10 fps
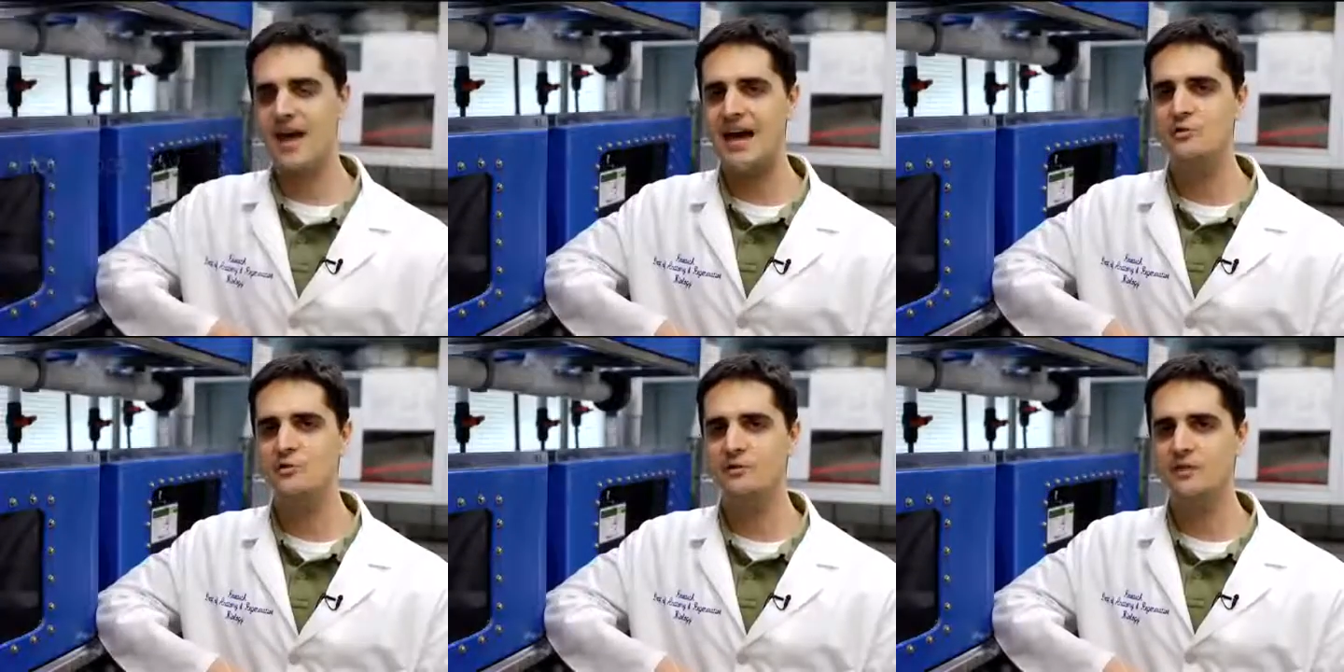the
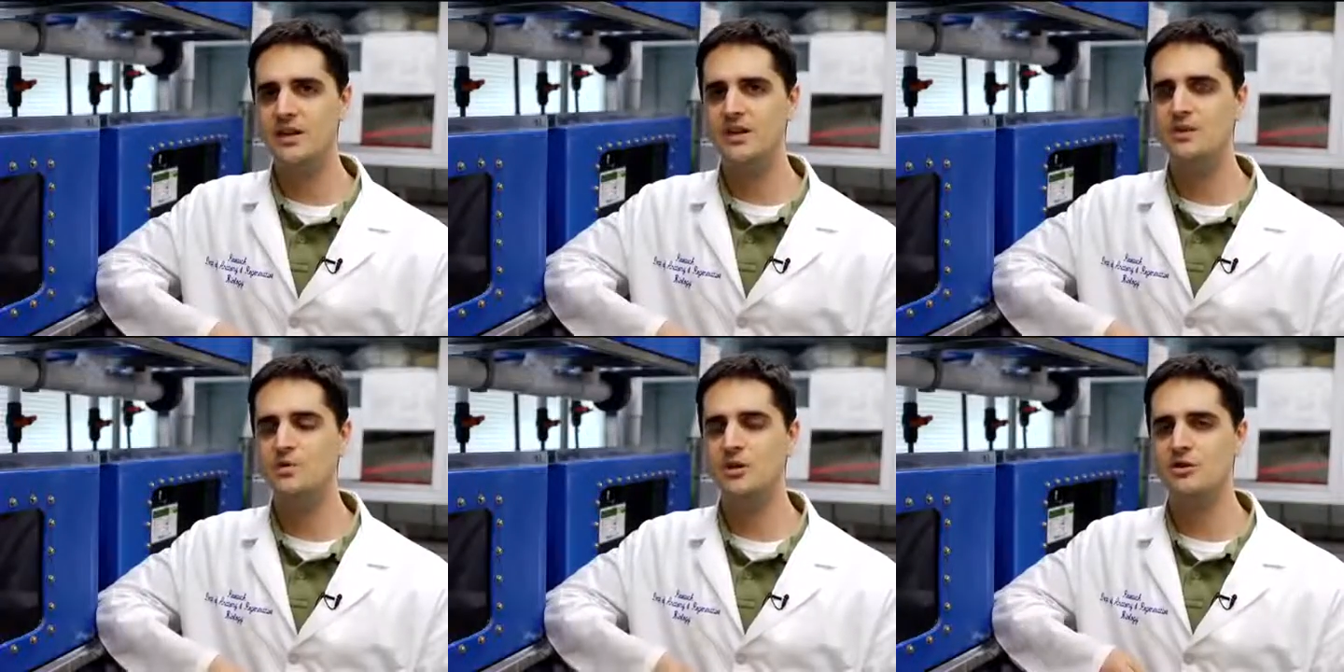actual
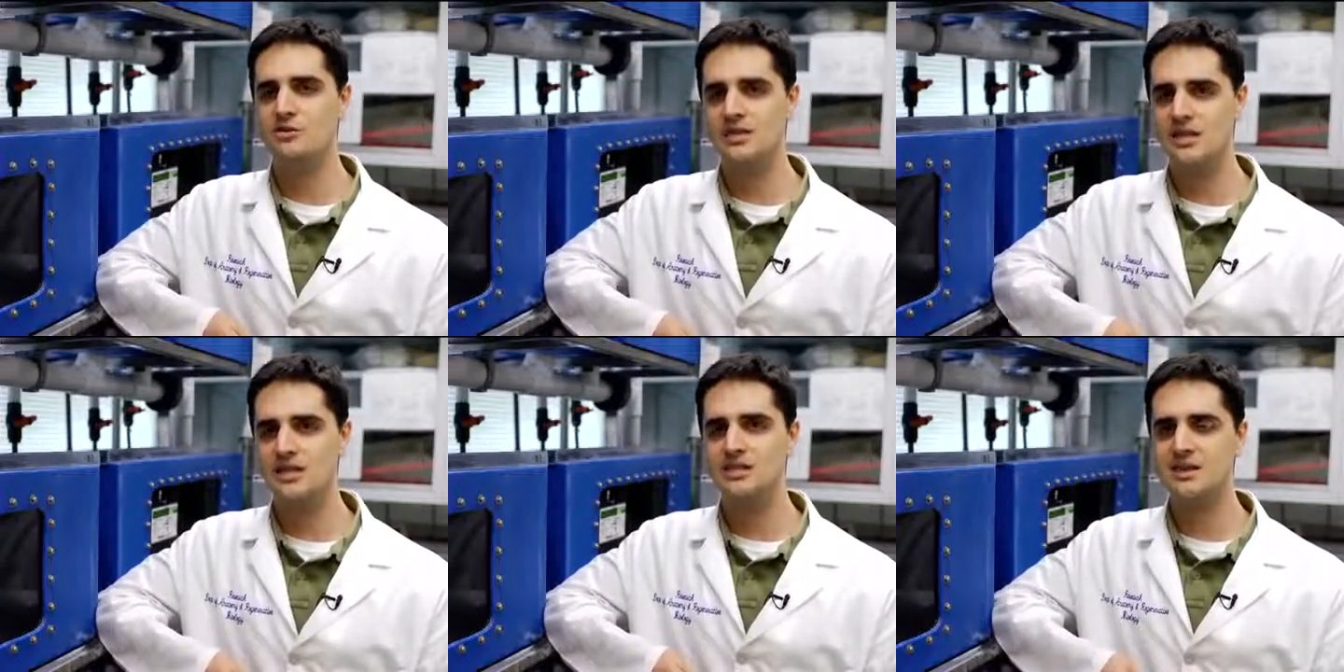video where you
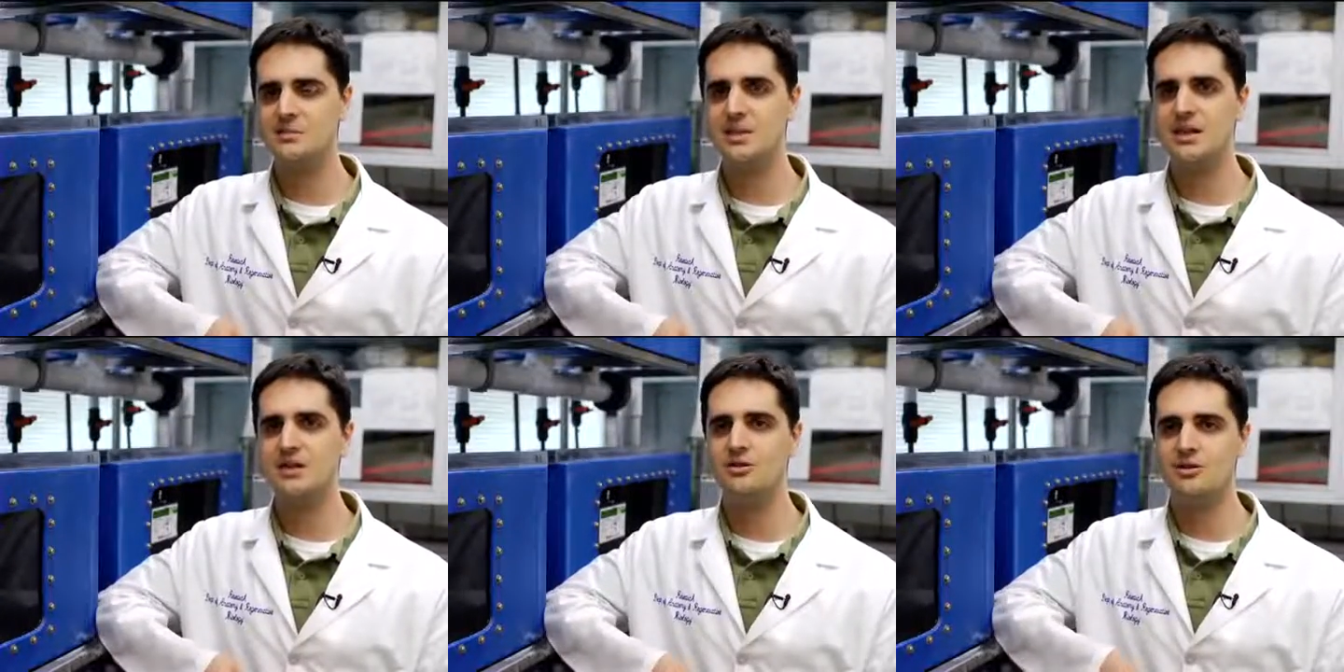see
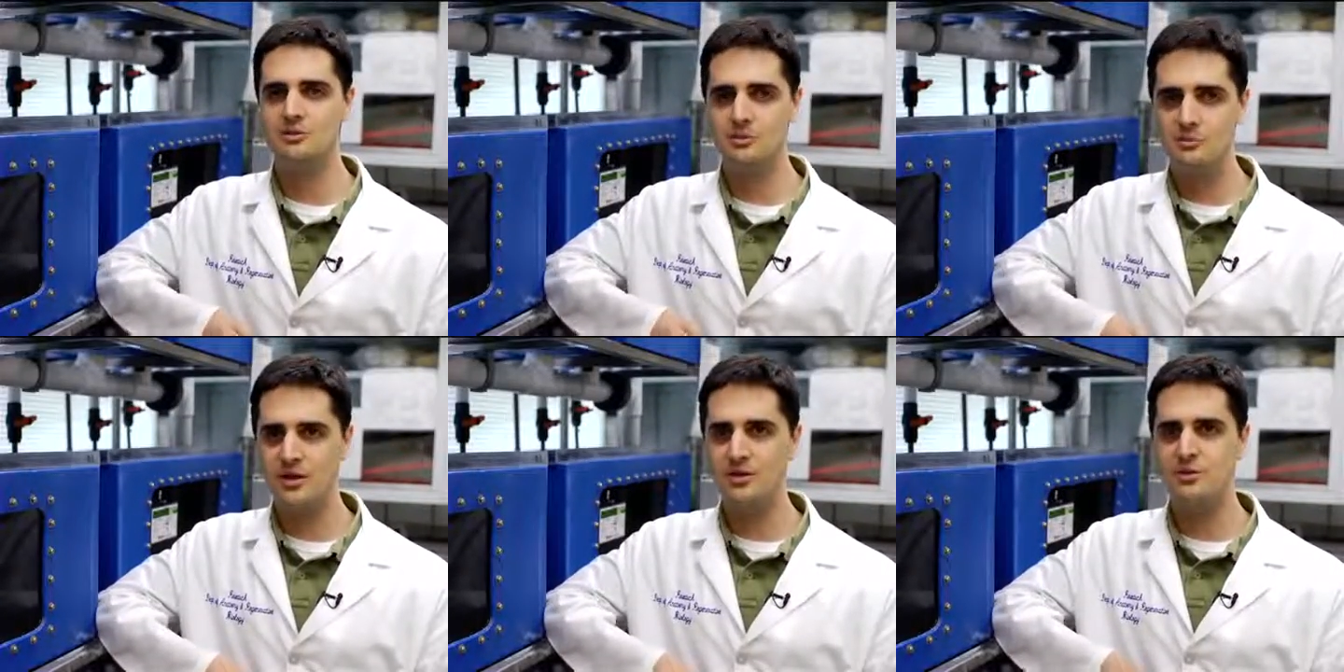somebody who's
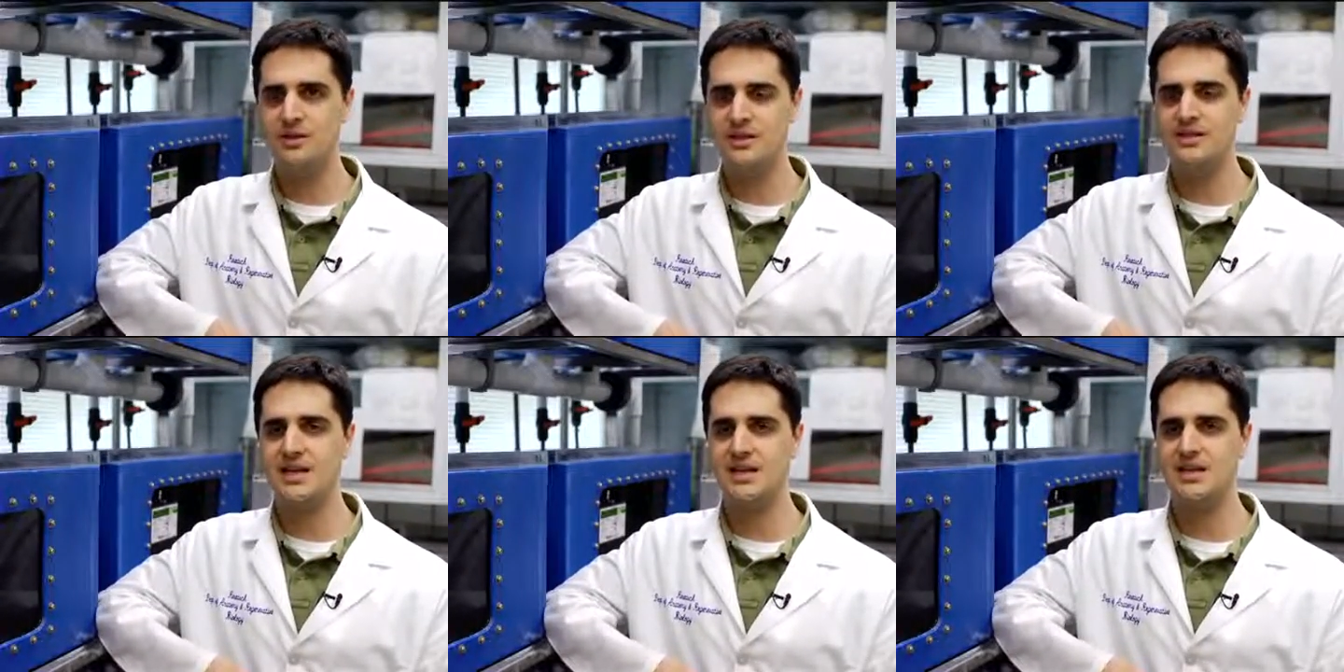familiar with the
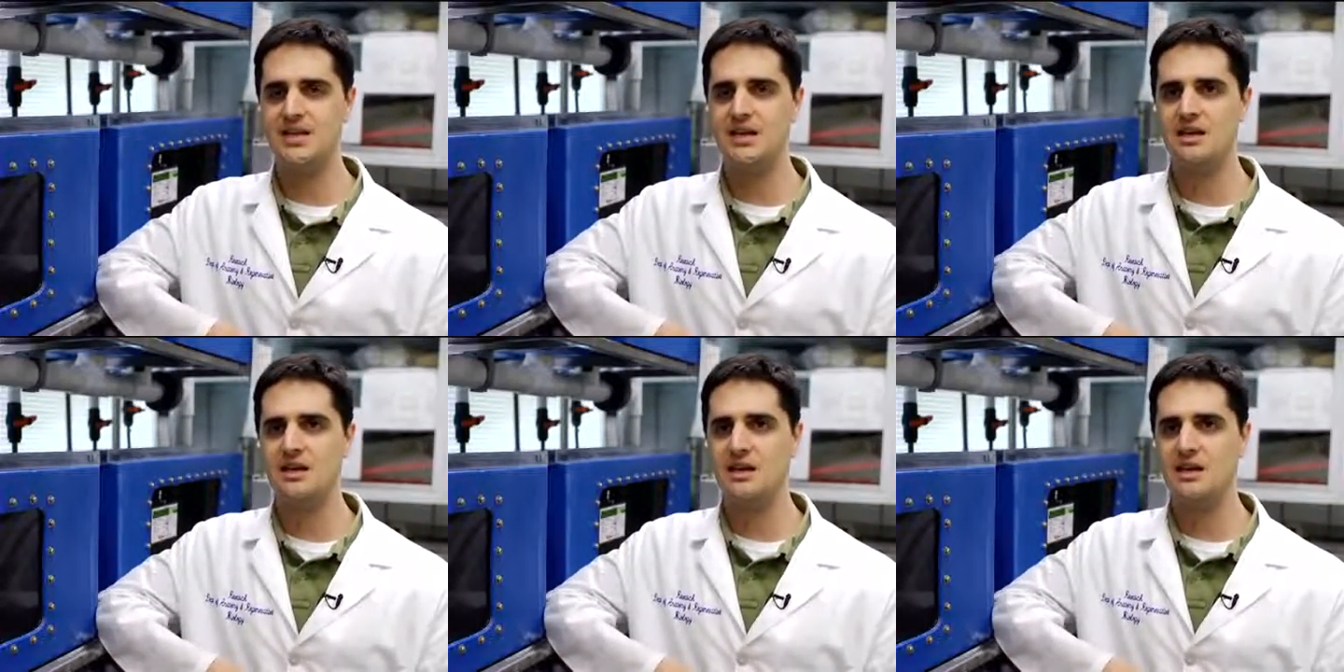technique